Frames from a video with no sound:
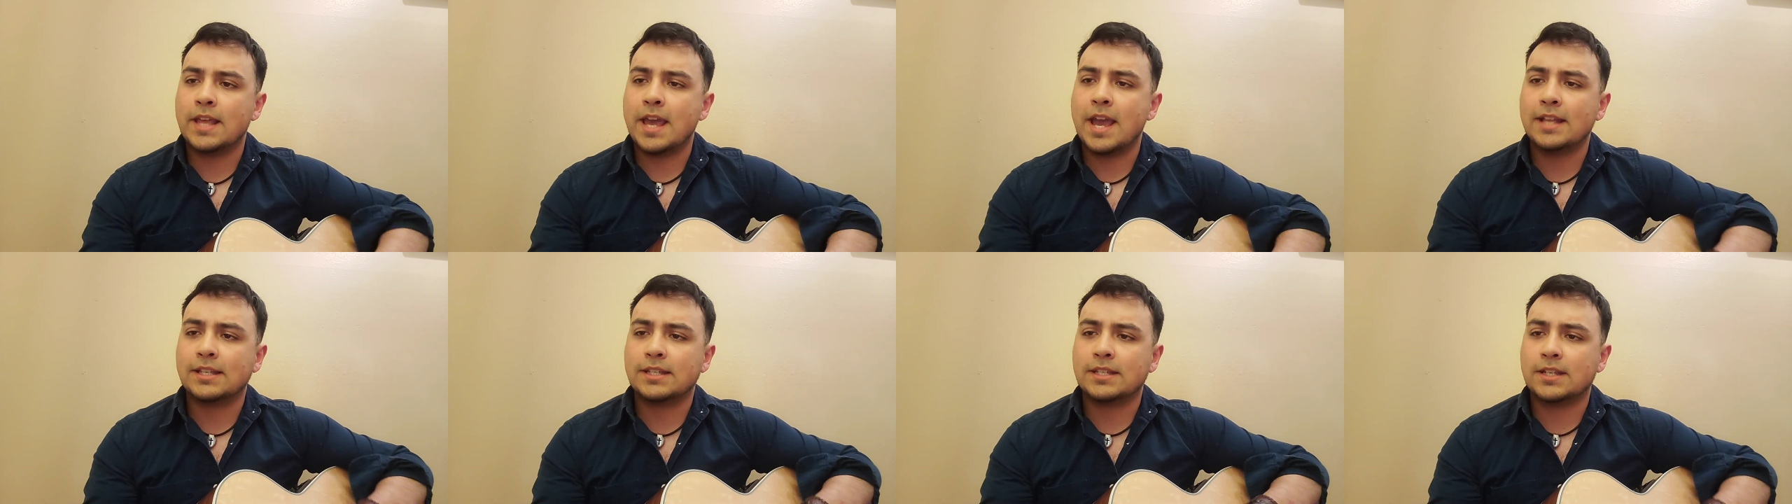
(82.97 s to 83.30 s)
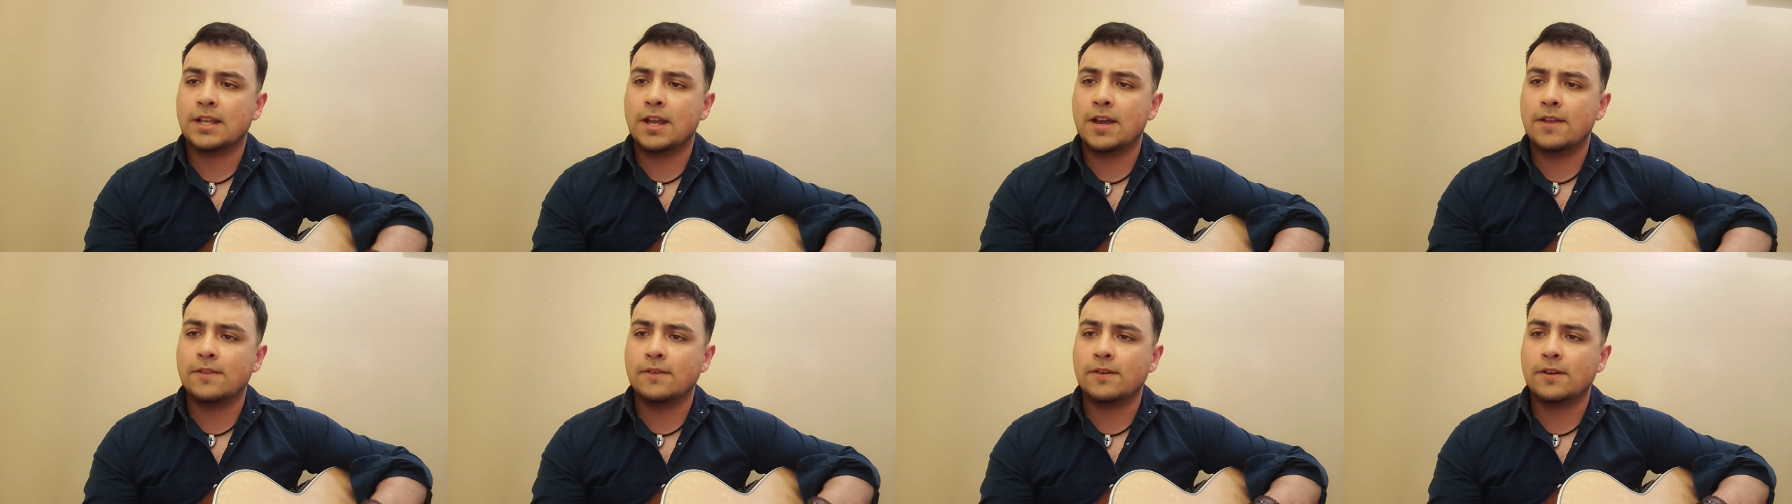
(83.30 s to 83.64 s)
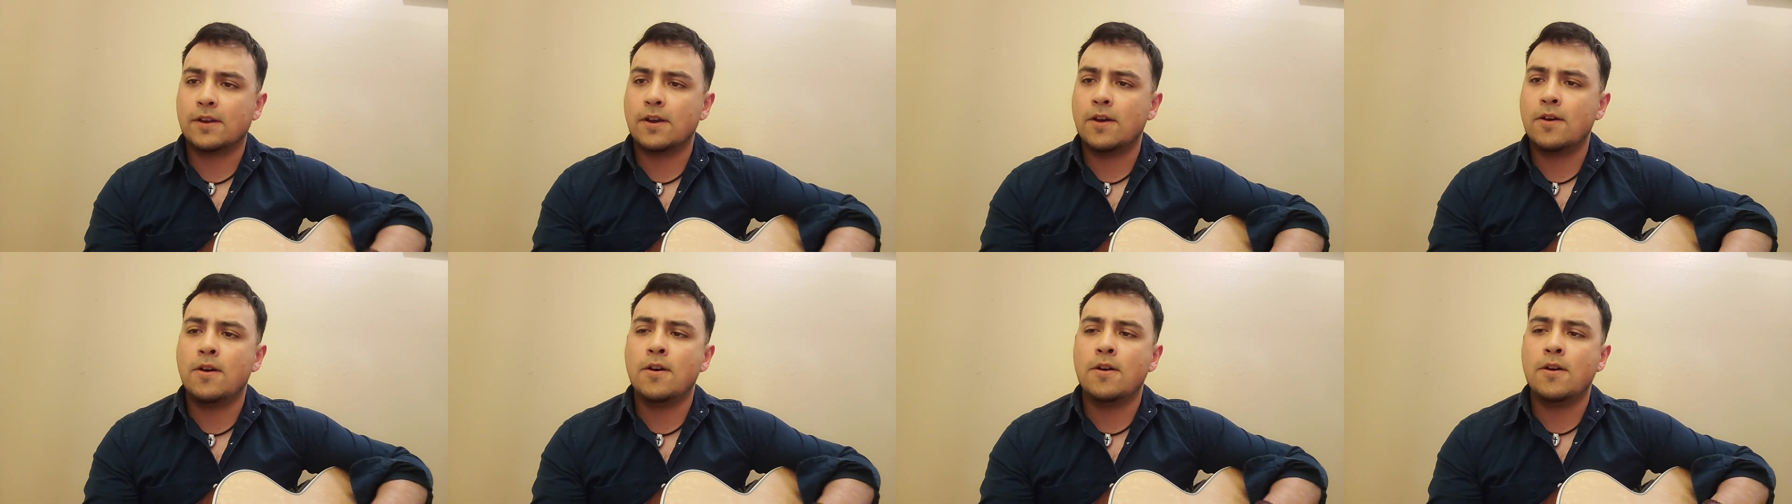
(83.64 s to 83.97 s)
that
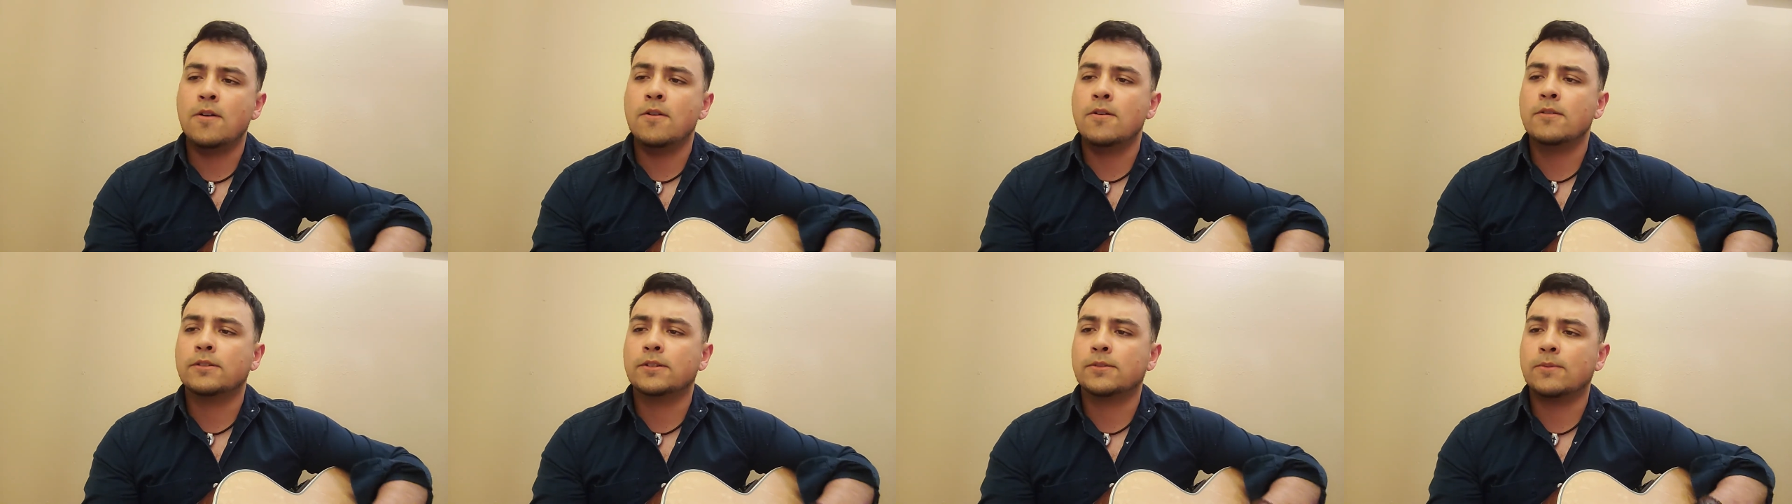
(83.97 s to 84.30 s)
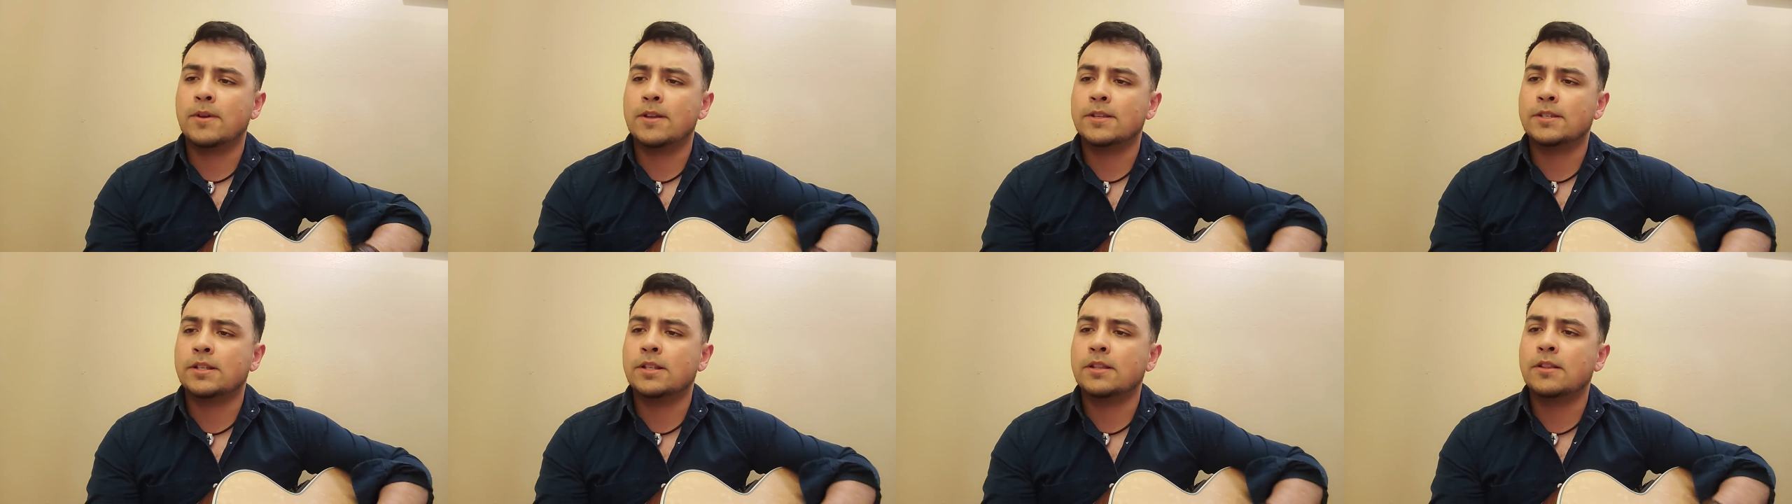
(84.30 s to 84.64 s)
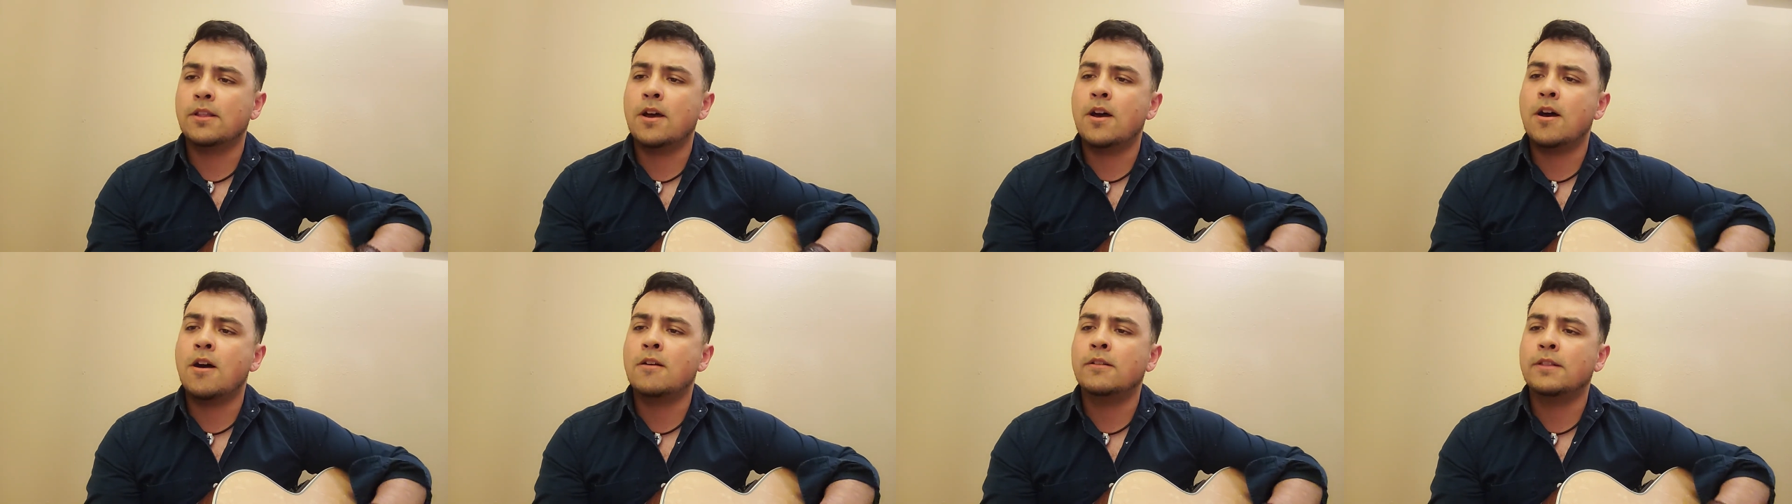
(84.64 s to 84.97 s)
southern coast Was a
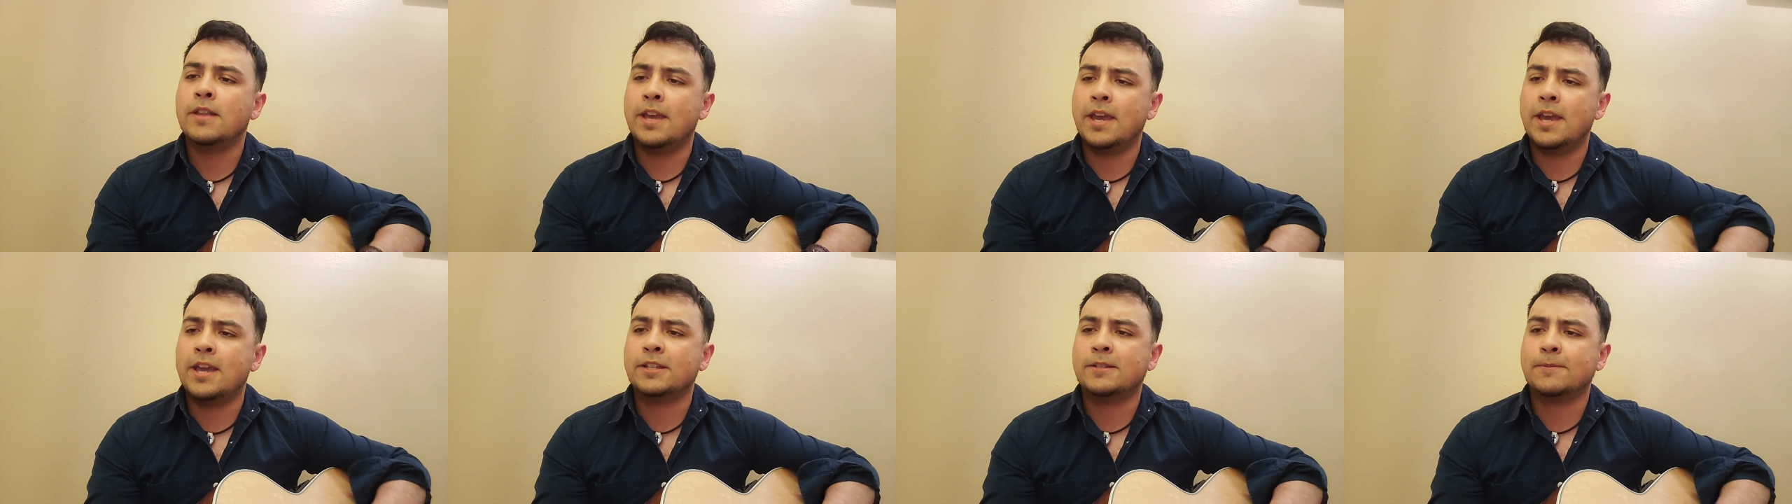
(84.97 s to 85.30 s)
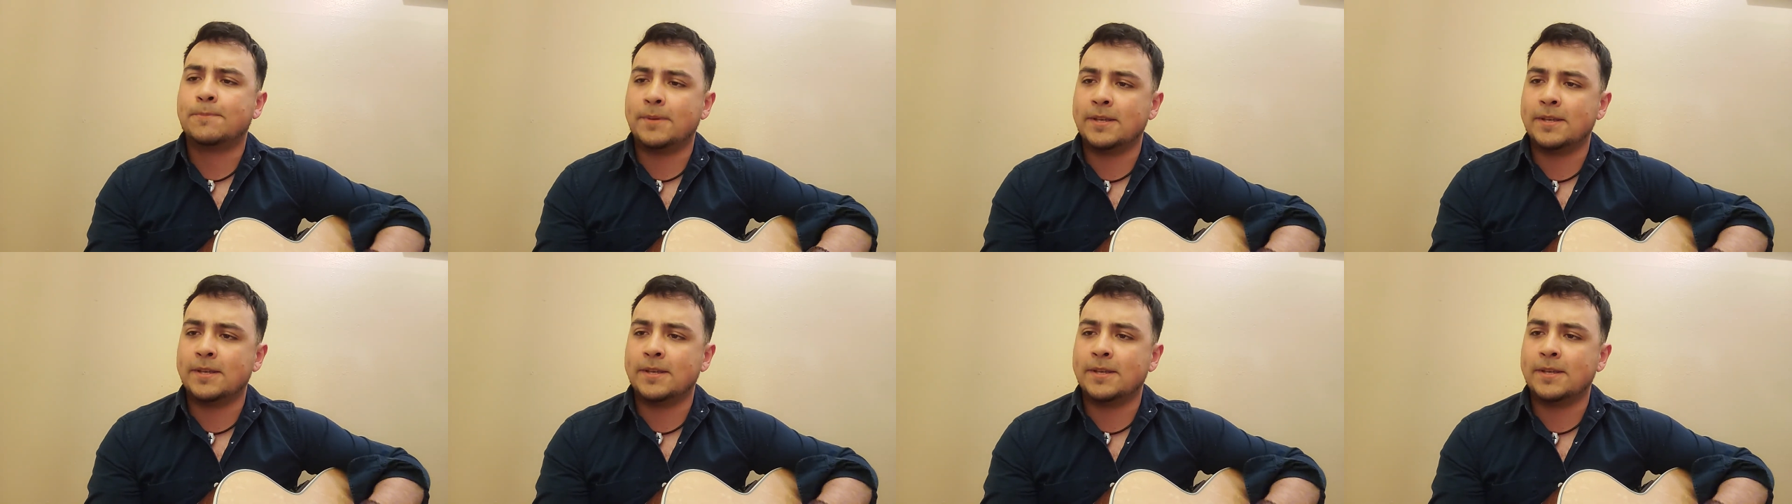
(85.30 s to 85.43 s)
lawless